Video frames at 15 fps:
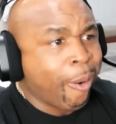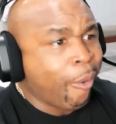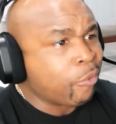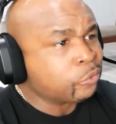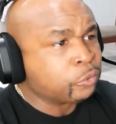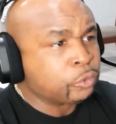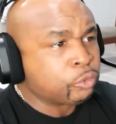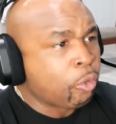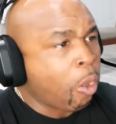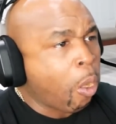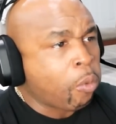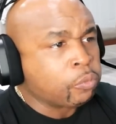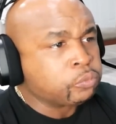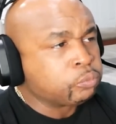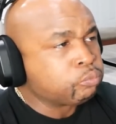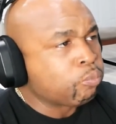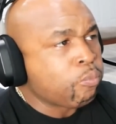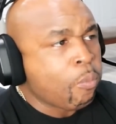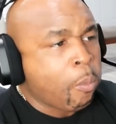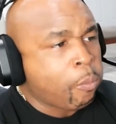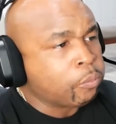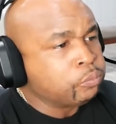Ooh, cat
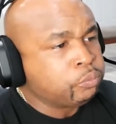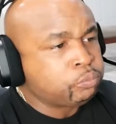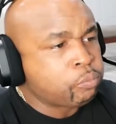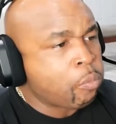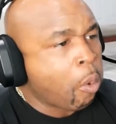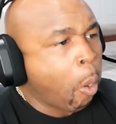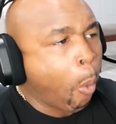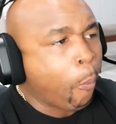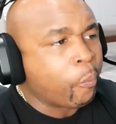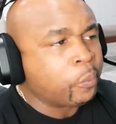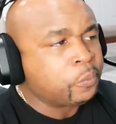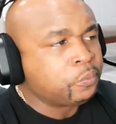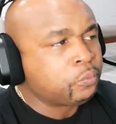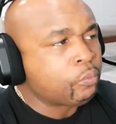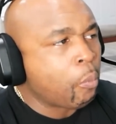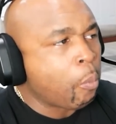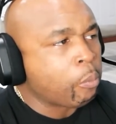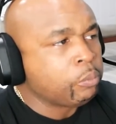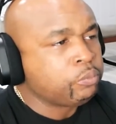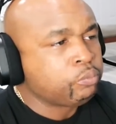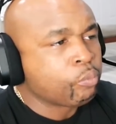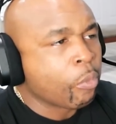fight. Take her top off.
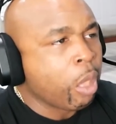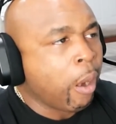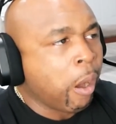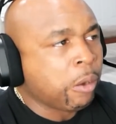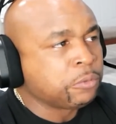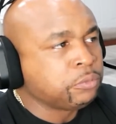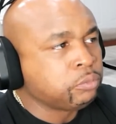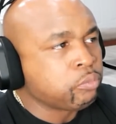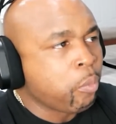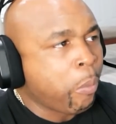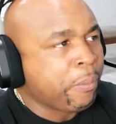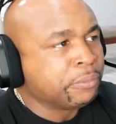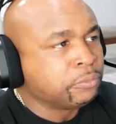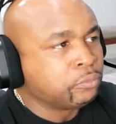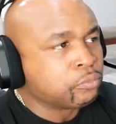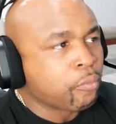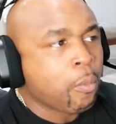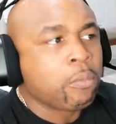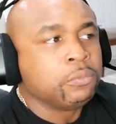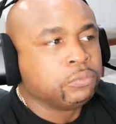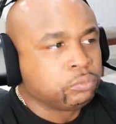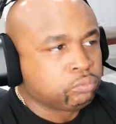Rip it right off.
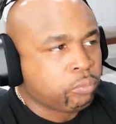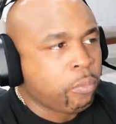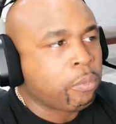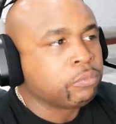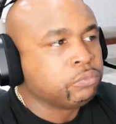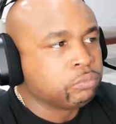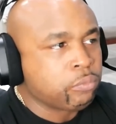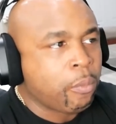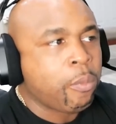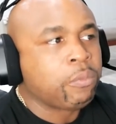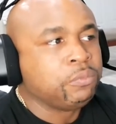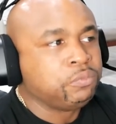Kiss her.